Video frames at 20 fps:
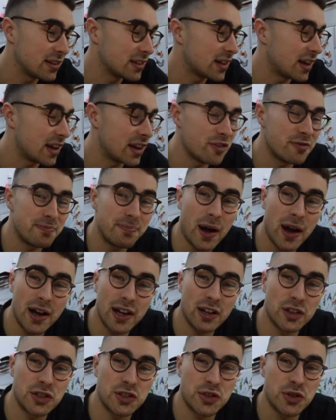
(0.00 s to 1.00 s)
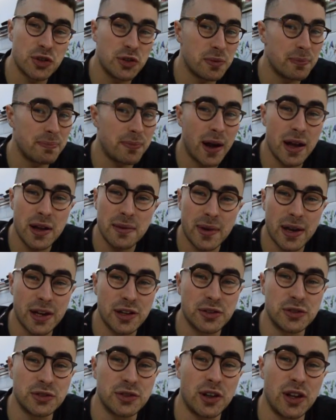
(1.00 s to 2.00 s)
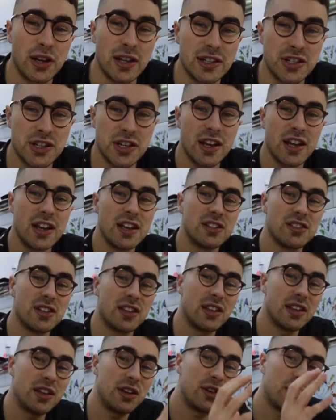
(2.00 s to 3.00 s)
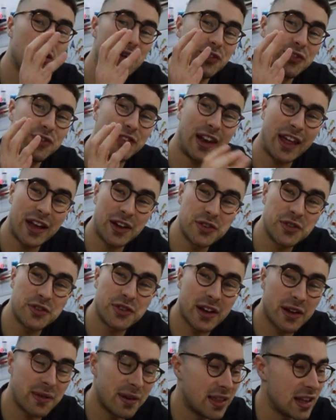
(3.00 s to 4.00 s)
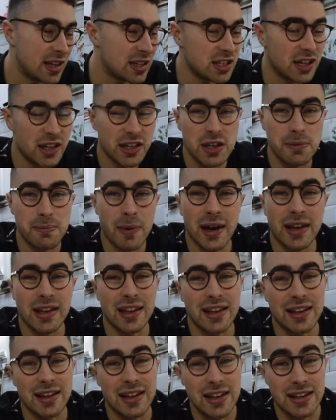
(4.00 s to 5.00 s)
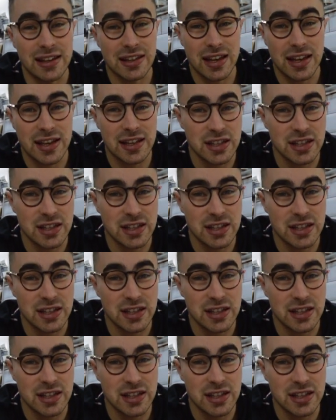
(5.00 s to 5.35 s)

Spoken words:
kind of biological, biomedical knowledge so that you're not floundering when they chuck you back in year